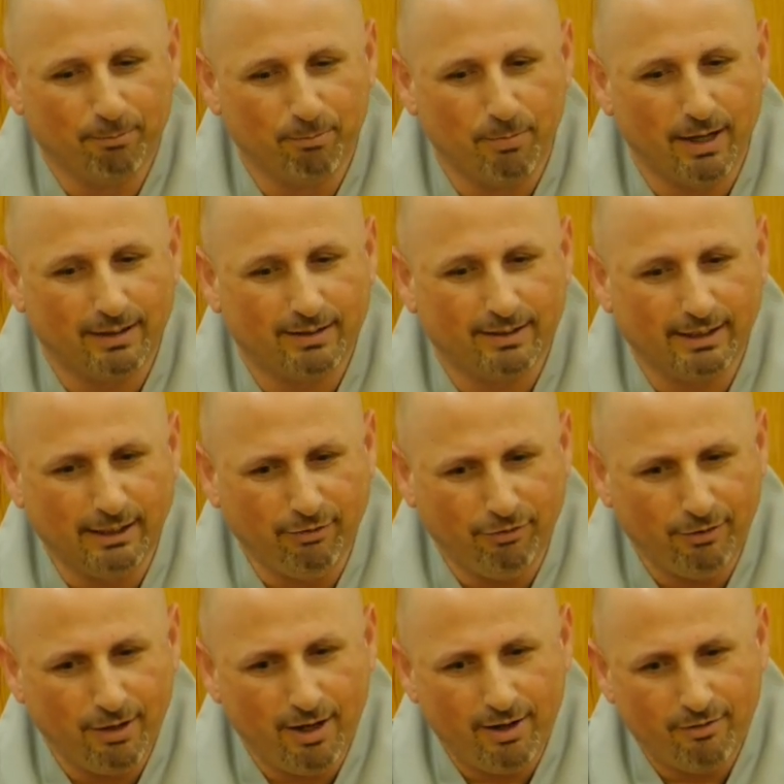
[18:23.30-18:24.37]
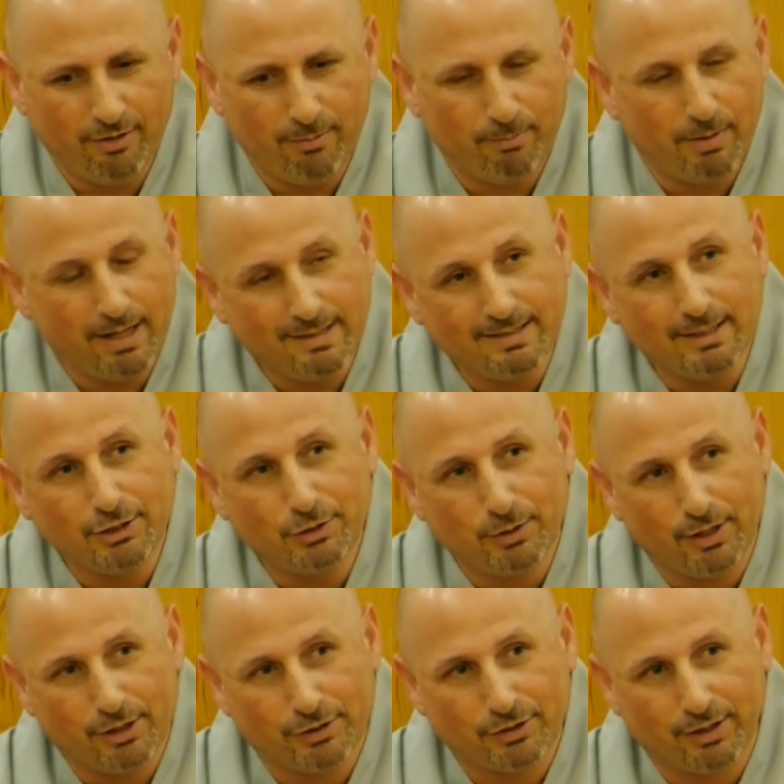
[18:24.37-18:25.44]
But if you have a bad
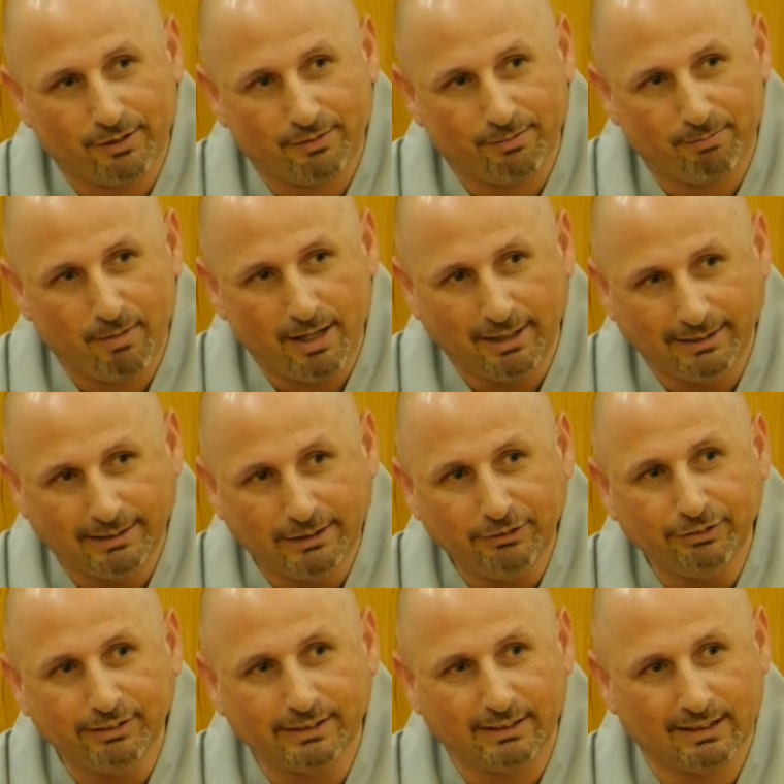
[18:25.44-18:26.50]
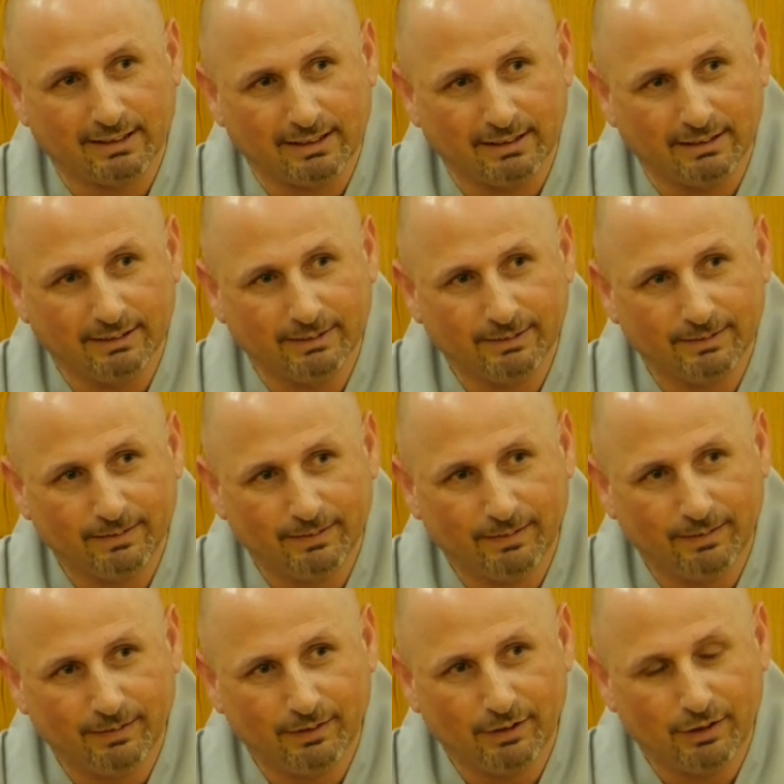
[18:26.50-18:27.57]
situation, many difficulty,
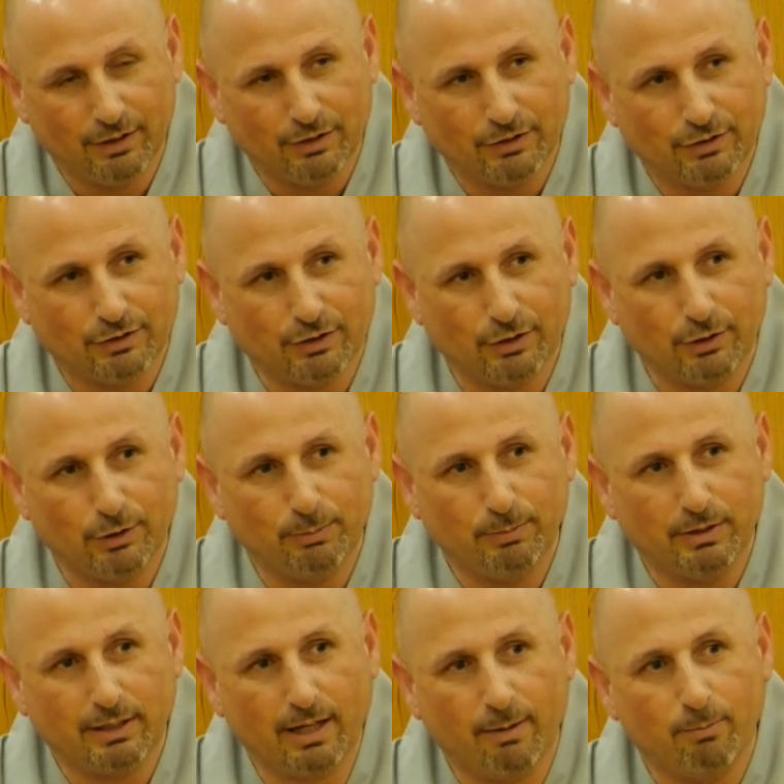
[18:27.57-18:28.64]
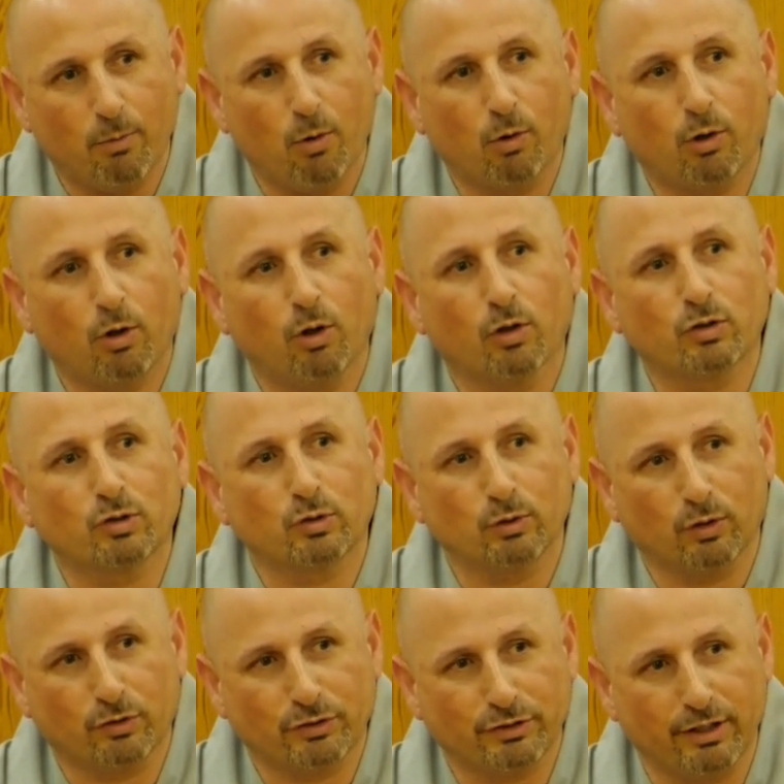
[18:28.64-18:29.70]
so you become more close to
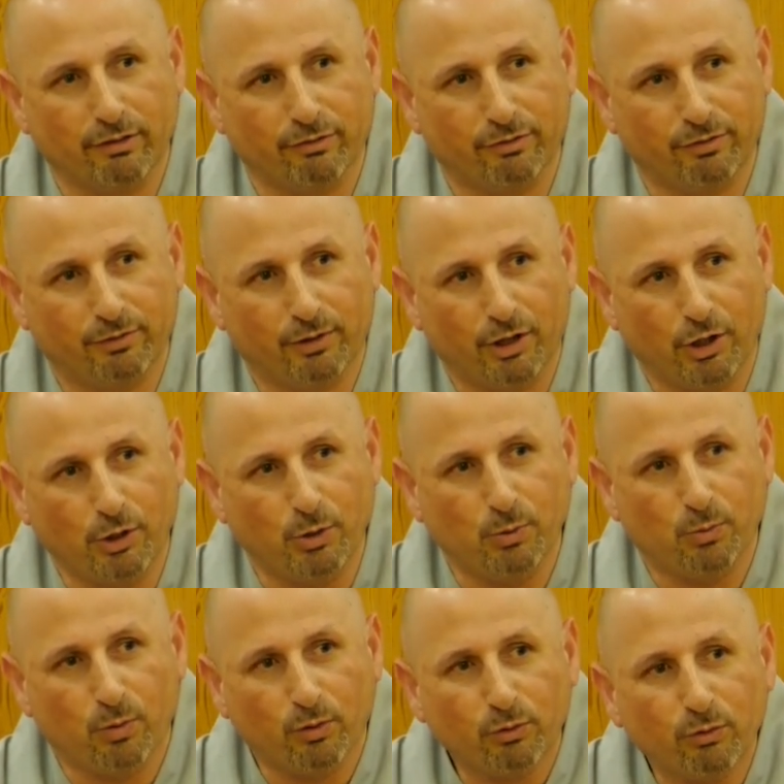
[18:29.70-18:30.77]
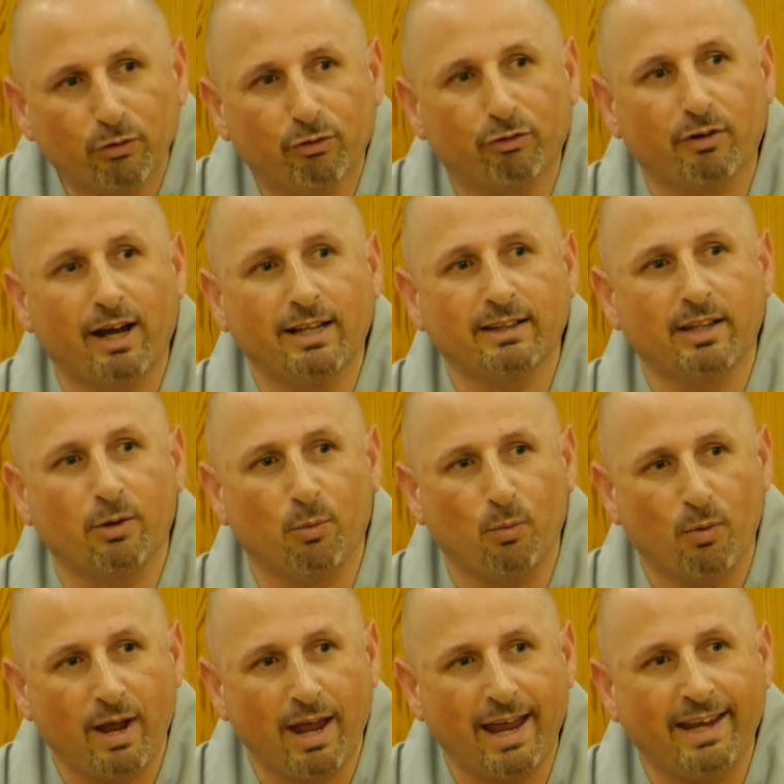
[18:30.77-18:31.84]
yourself you want to find a
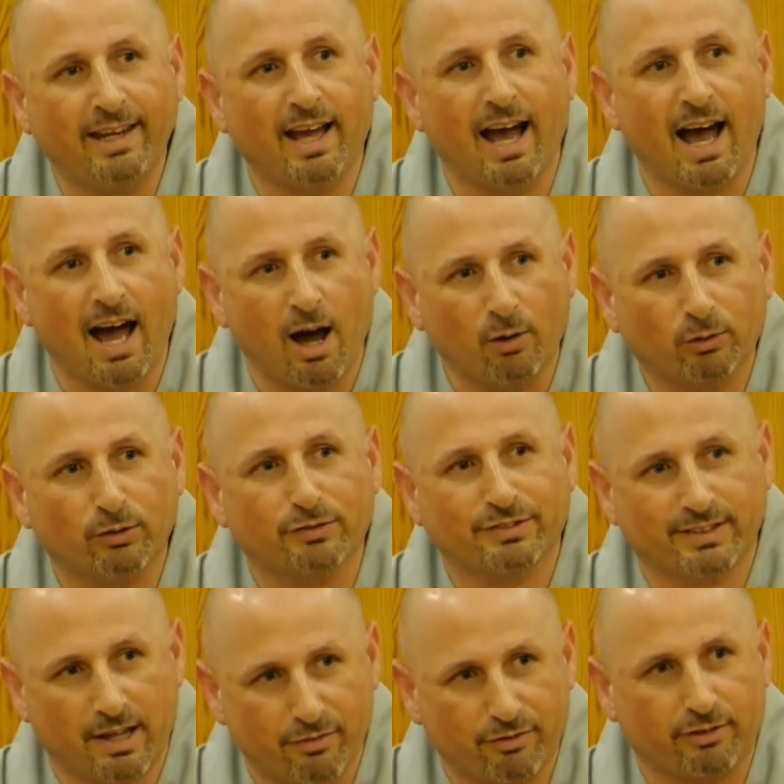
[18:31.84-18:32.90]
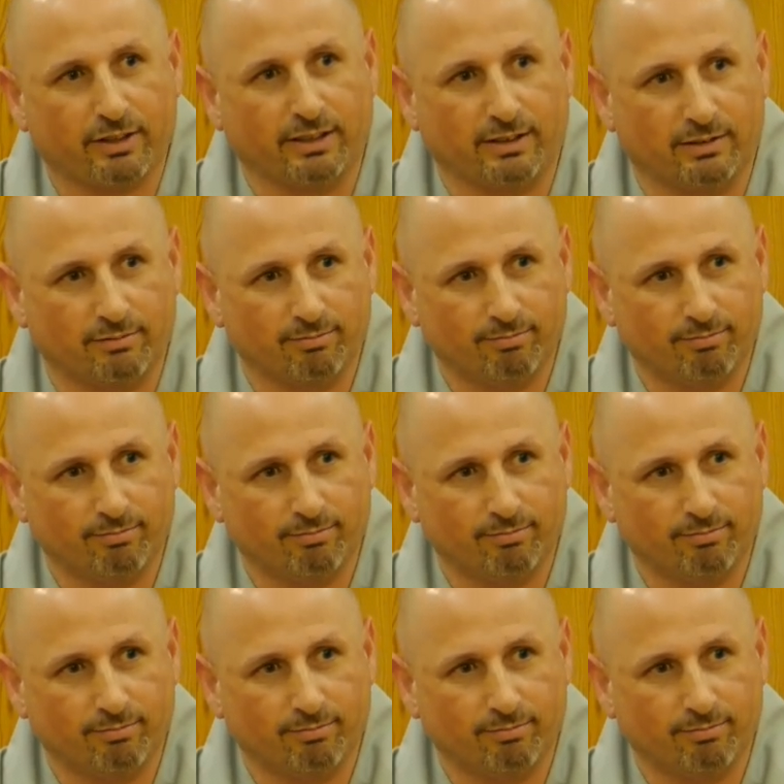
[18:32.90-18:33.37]
way out of suffering.